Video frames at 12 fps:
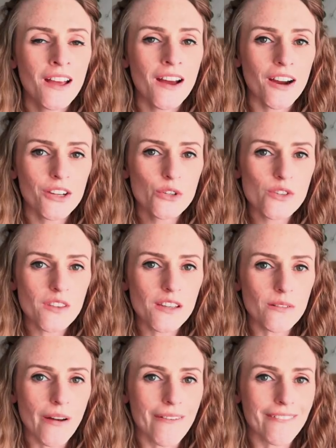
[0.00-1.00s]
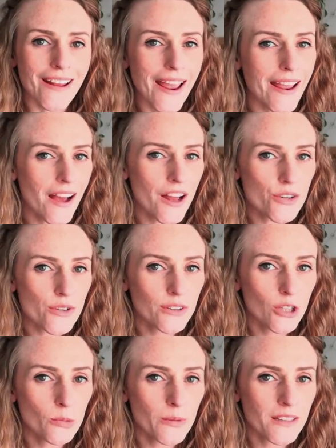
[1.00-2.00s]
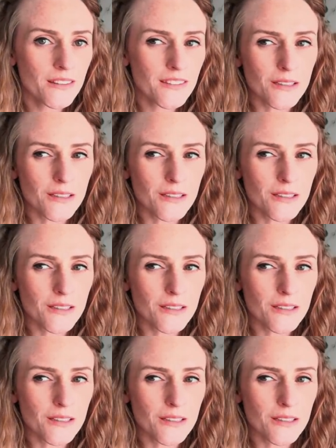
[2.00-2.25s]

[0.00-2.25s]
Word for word: are usually around 800 lumens.